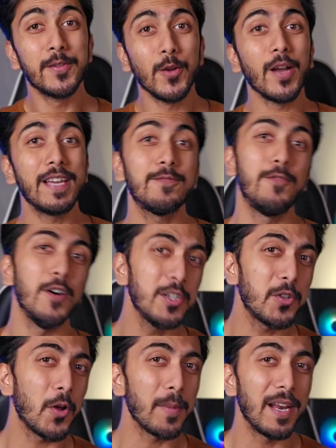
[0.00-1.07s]
So guys,
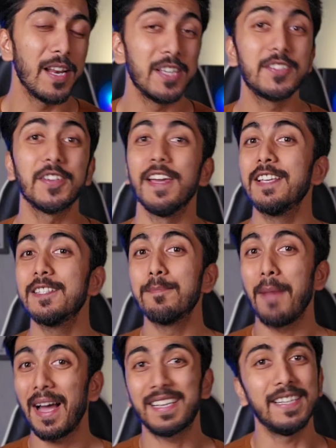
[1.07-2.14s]
first on my list is
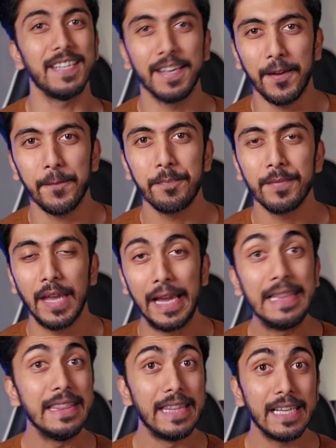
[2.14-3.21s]
Mack AI.
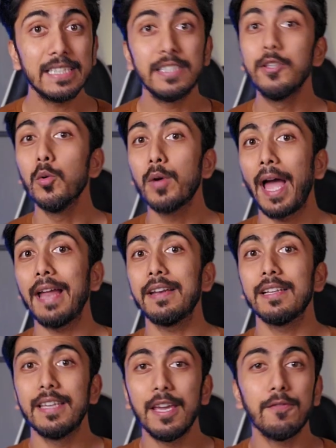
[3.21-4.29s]
In this, you
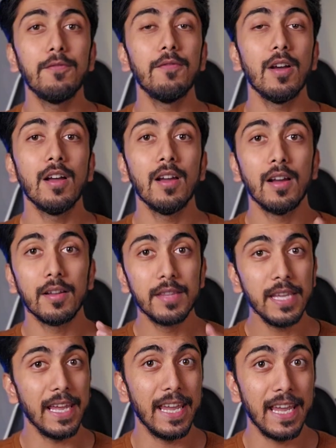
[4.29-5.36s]
can give
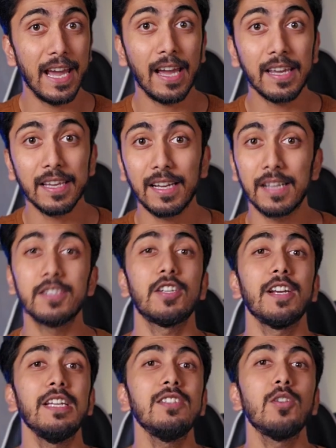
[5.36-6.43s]
the AI
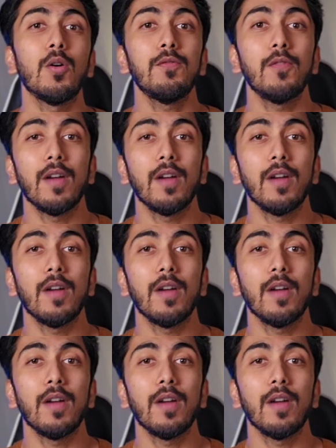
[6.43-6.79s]
constraints of